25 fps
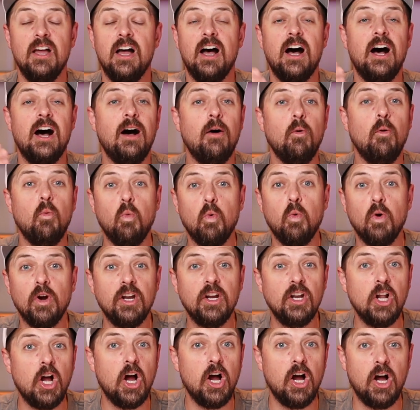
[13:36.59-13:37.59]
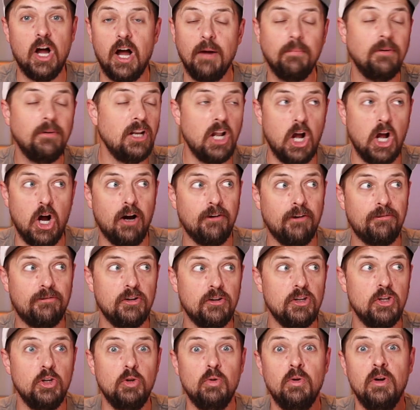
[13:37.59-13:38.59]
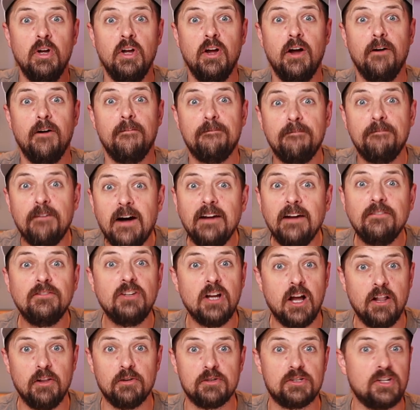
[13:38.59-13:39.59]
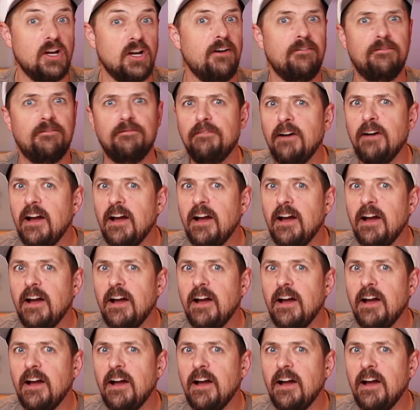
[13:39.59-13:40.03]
I'm gonna offer you $5 off,